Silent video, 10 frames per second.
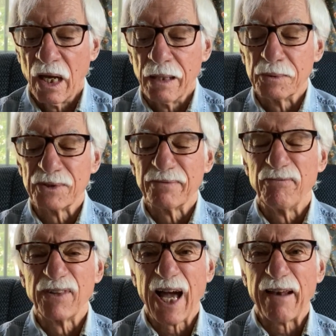It was
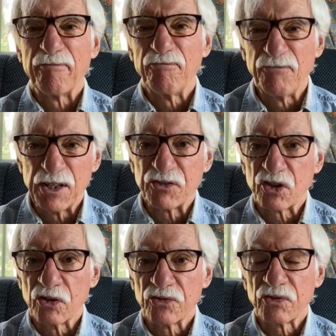kind of
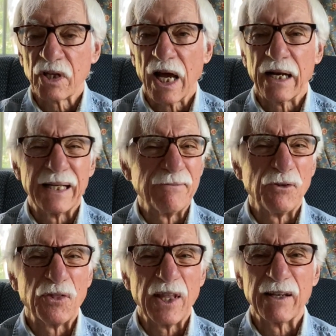viscous, kind of, if
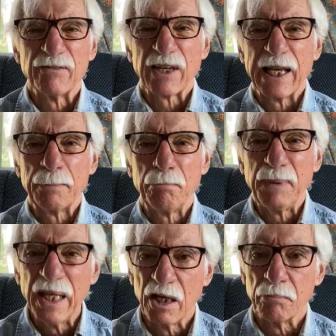you think of like
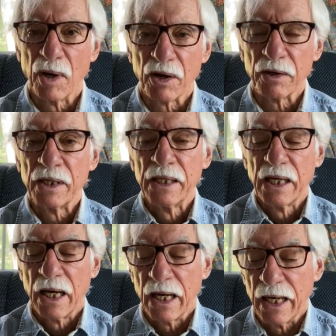peanut butter.
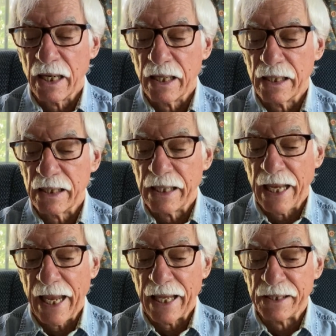
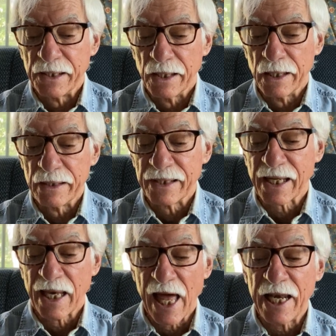And the
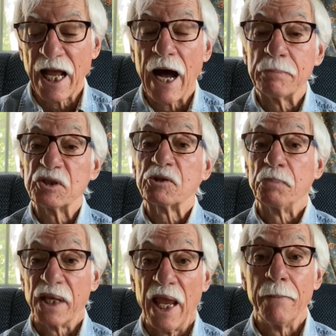colliding objects
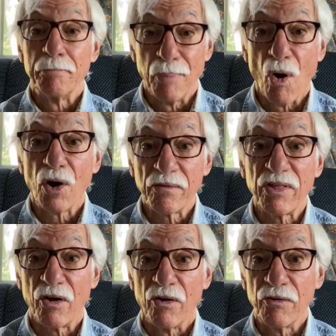became part of
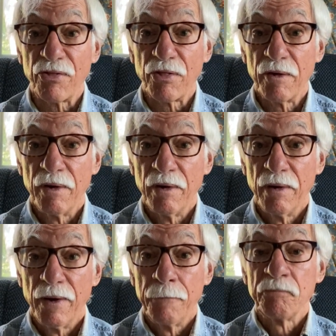the Earth,
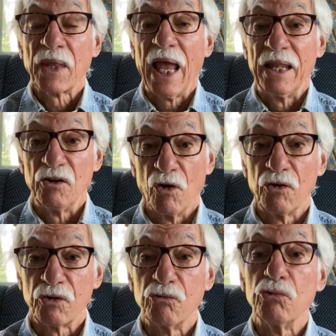and the
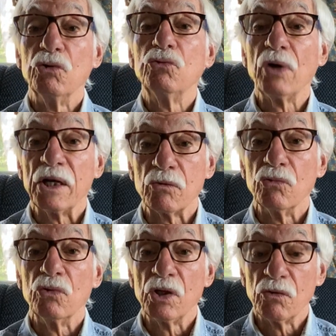Earth grew and
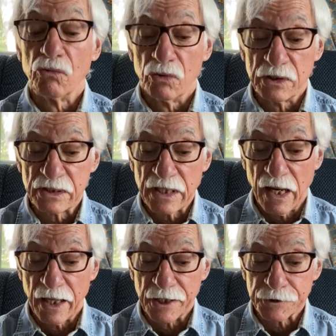grew and grew in
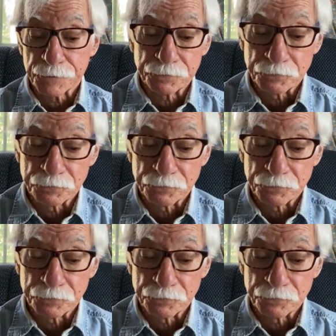size.